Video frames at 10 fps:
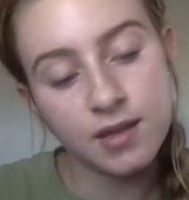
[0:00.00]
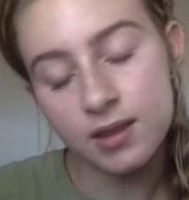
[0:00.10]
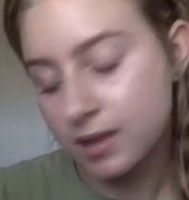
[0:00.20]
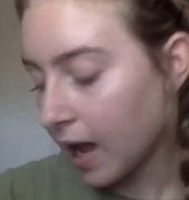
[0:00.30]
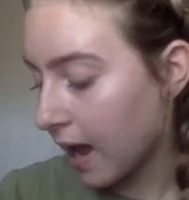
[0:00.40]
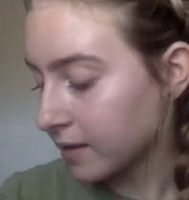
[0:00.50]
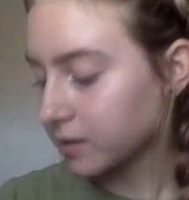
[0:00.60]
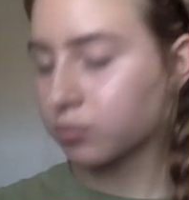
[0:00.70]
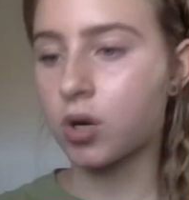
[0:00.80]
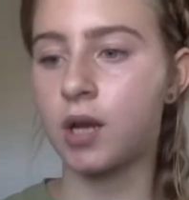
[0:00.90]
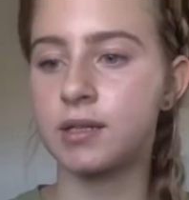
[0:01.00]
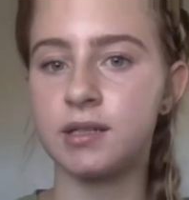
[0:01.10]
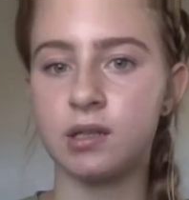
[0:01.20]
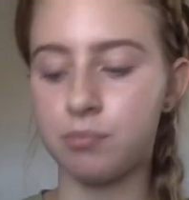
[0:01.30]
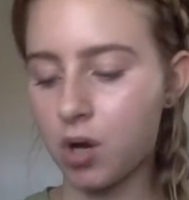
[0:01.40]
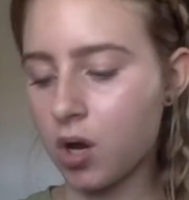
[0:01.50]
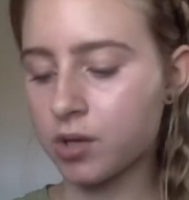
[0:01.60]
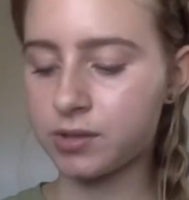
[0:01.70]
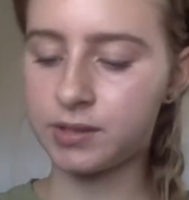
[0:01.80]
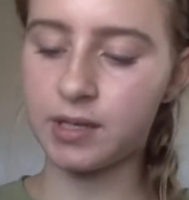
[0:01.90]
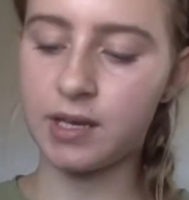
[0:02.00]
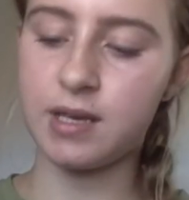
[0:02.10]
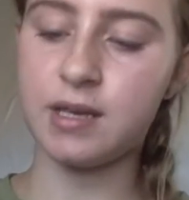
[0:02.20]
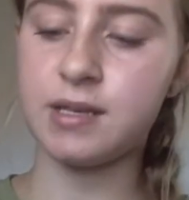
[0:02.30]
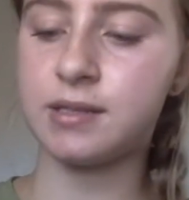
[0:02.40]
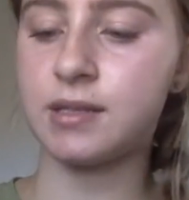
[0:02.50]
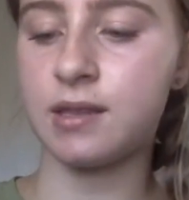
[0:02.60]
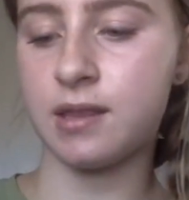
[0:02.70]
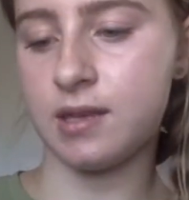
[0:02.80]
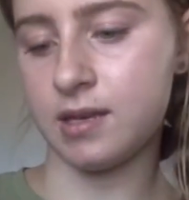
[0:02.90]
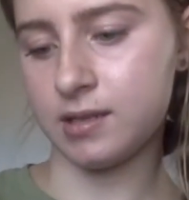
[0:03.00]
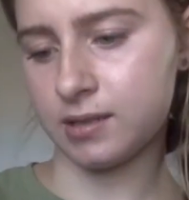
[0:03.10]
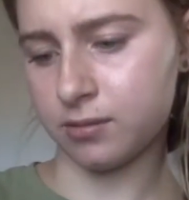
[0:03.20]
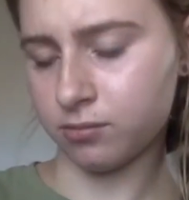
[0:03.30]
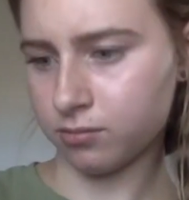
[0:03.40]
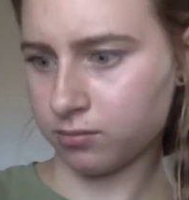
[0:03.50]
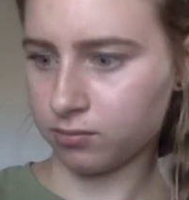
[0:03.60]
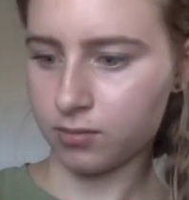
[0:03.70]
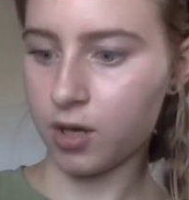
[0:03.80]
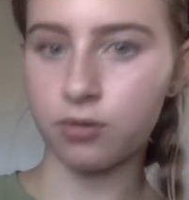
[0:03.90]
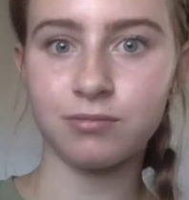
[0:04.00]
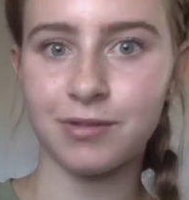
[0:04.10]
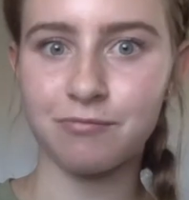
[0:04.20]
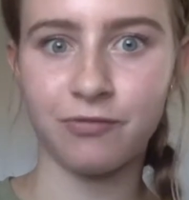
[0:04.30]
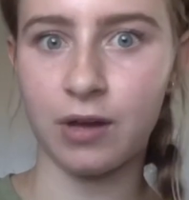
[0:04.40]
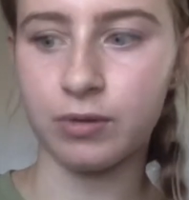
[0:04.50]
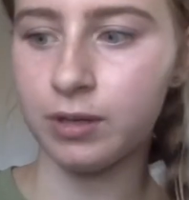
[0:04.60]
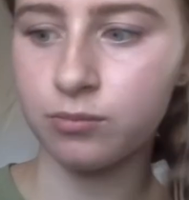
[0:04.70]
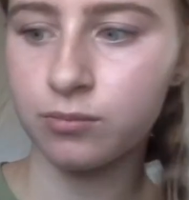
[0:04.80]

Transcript: The last product in the box is this. Oh, found it.